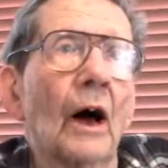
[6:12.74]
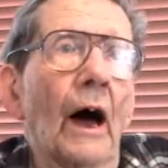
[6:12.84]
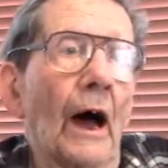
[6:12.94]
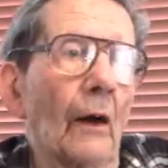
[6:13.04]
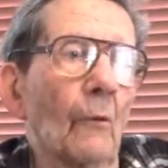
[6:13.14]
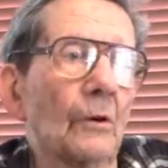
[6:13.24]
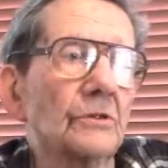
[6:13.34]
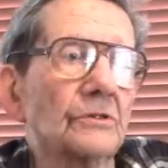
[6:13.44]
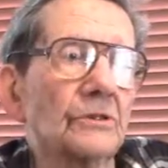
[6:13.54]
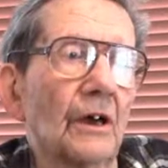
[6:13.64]
I
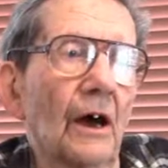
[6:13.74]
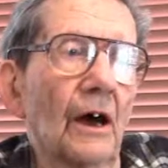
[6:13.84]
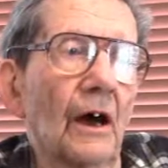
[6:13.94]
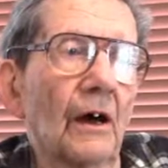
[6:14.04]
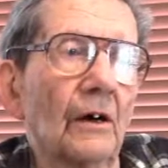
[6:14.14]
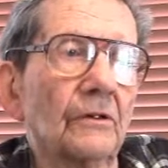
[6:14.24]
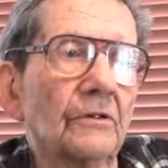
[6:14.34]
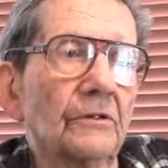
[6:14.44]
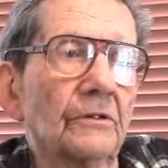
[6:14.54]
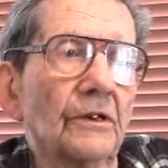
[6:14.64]
was
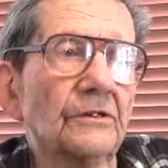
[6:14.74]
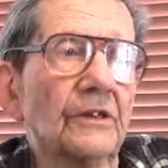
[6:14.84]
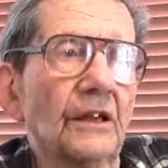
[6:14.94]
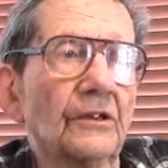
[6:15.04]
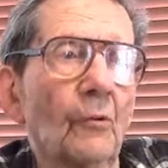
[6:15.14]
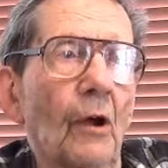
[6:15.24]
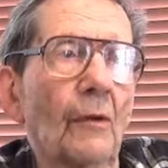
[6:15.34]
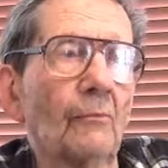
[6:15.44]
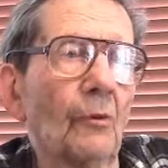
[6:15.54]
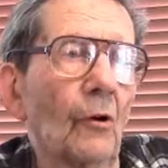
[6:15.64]
just at the
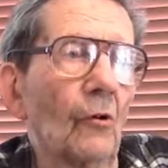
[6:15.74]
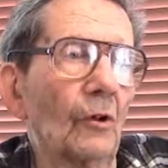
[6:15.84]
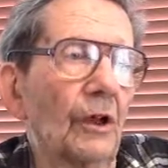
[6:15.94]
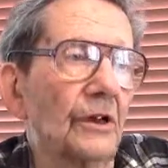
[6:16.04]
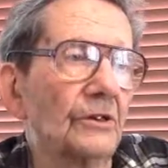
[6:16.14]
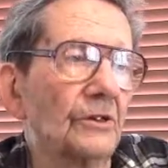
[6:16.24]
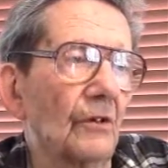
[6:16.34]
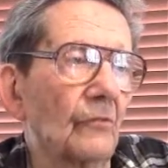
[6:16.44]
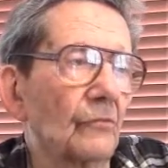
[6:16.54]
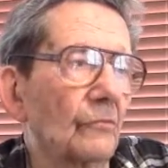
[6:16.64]
ripe old age of